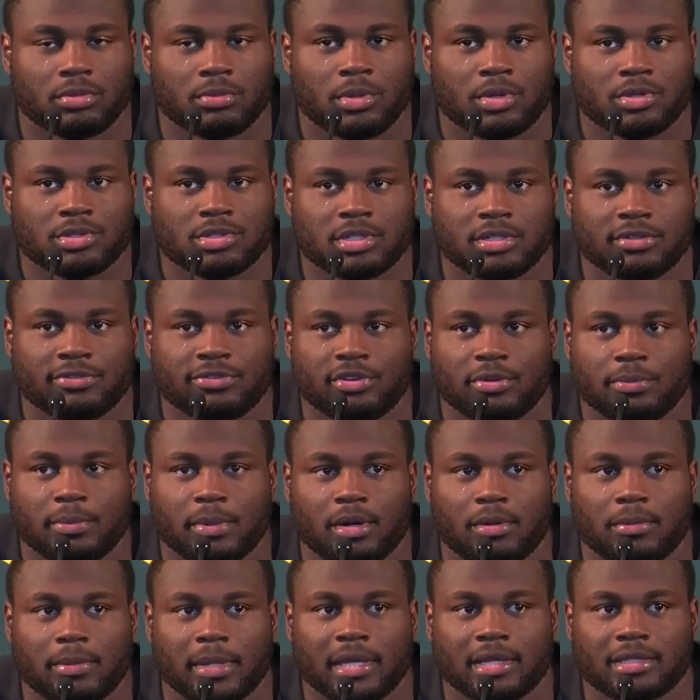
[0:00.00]
Mostly
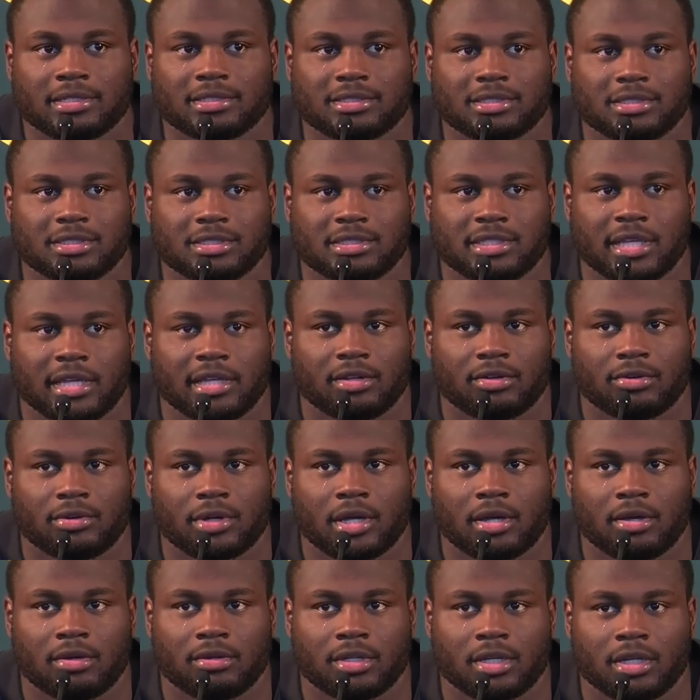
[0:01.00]
football-based, staying
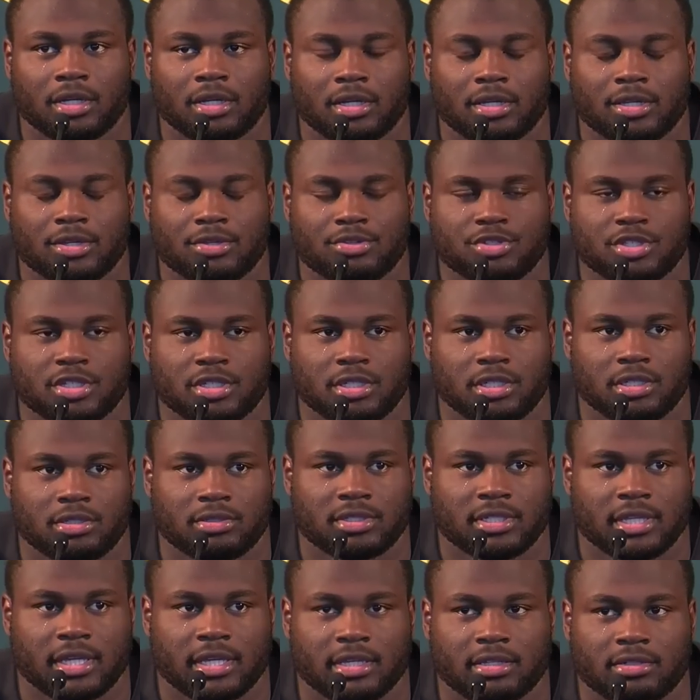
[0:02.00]
around
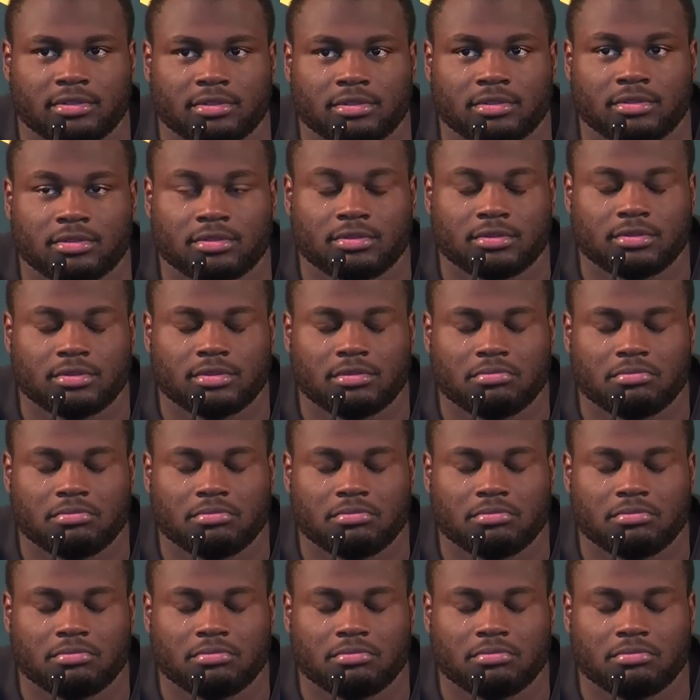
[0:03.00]
Eugene, taking